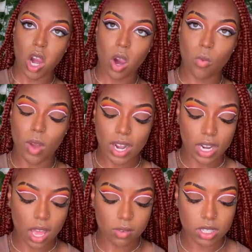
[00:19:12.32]

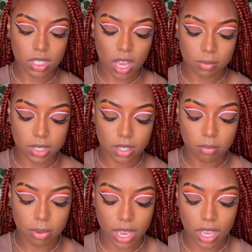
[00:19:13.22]
Alrighty, now it's time to
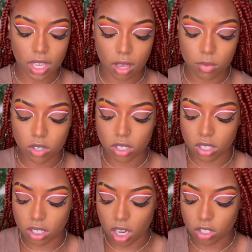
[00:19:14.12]
bake. I'm using the
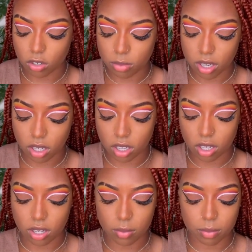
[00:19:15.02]
Sacha
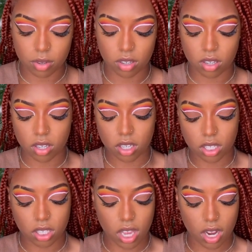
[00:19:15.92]
Buttercup
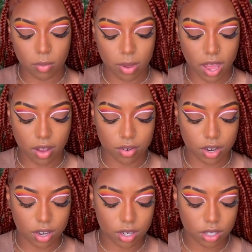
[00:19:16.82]
setting
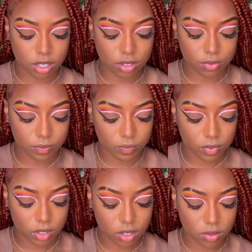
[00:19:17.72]
powder
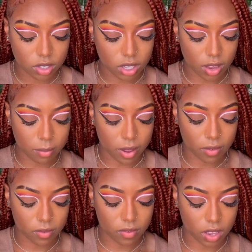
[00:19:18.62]
to set my
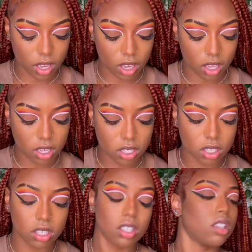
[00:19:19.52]

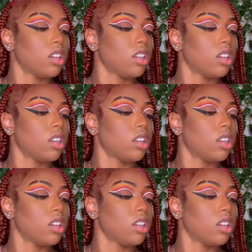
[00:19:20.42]
face.